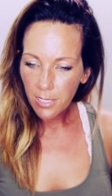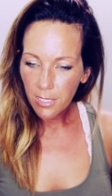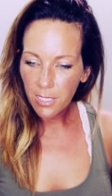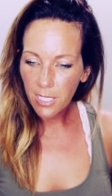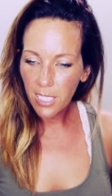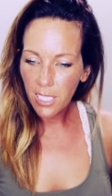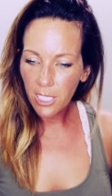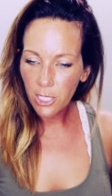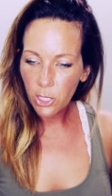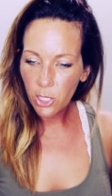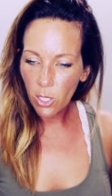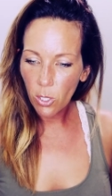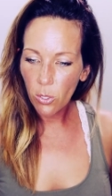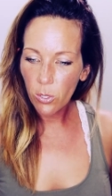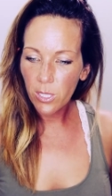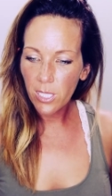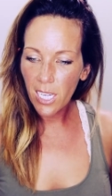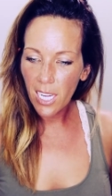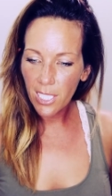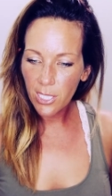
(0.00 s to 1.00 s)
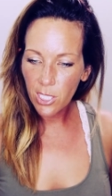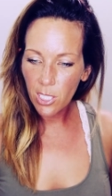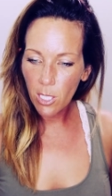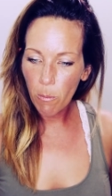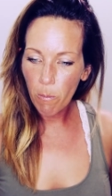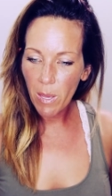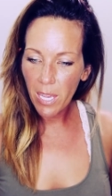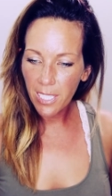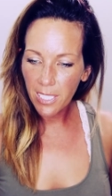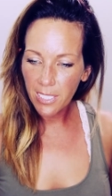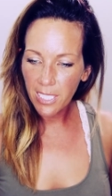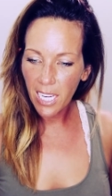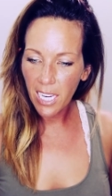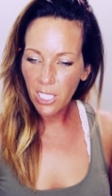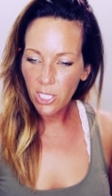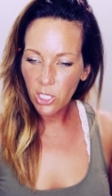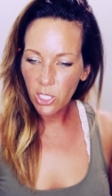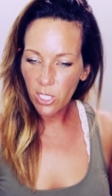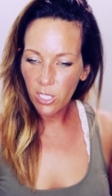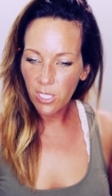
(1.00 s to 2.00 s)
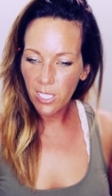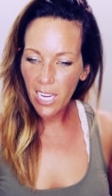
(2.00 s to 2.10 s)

Tish, oh yes, a meditation.